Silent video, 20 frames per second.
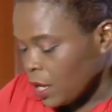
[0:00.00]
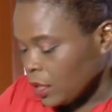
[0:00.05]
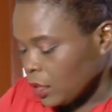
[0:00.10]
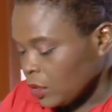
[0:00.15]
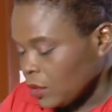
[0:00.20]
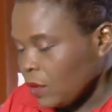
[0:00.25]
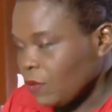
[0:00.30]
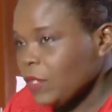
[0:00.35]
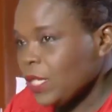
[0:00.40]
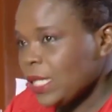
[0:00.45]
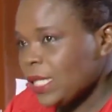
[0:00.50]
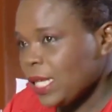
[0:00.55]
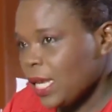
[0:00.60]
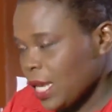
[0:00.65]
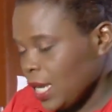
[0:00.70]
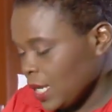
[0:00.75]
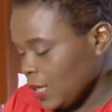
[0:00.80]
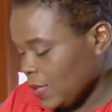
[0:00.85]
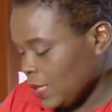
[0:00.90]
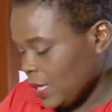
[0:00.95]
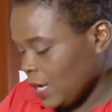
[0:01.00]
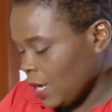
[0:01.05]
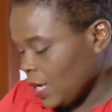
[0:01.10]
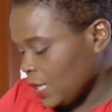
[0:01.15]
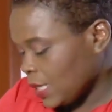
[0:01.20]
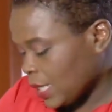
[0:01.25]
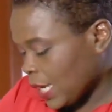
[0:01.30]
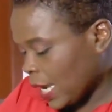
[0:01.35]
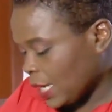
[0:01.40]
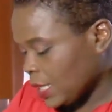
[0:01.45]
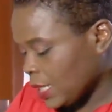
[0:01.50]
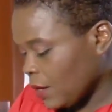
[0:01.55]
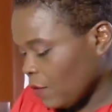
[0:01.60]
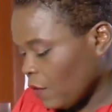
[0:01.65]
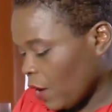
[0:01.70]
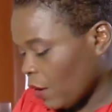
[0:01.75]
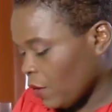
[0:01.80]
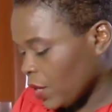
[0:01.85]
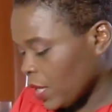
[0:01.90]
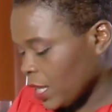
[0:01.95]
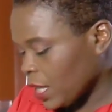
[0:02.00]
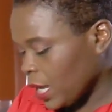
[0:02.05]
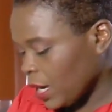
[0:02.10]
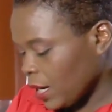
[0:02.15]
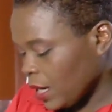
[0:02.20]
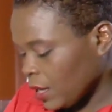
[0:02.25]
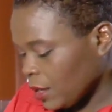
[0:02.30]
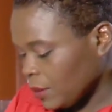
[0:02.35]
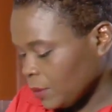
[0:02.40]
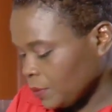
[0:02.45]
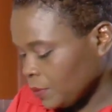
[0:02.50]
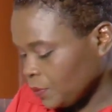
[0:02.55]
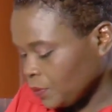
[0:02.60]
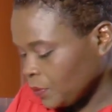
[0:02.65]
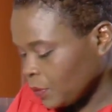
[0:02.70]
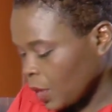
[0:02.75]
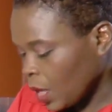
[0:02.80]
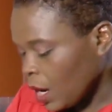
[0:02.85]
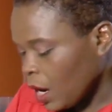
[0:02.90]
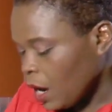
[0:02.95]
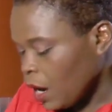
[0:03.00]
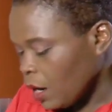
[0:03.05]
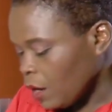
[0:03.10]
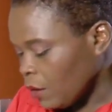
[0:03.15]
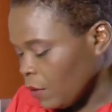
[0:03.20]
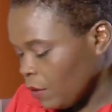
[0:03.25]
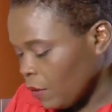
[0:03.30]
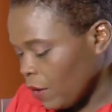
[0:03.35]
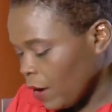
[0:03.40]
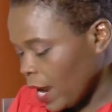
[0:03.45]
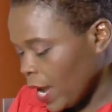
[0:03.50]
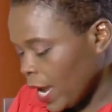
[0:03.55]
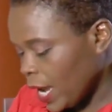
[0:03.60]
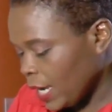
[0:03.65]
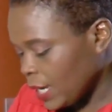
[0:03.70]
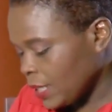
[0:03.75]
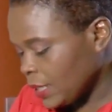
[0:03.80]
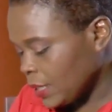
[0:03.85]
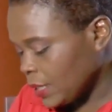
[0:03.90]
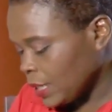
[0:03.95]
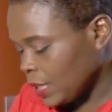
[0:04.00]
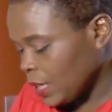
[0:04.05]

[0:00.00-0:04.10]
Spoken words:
So if you see it's getting very thick. Right.